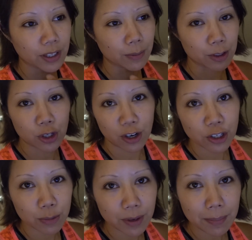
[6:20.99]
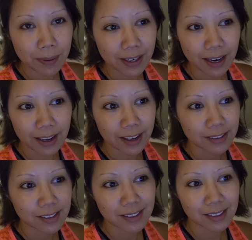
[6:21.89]
they would charge me, but I
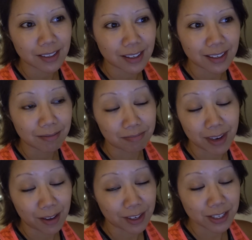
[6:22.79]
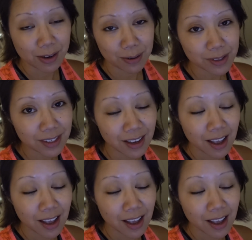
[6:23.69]
guess now they don't.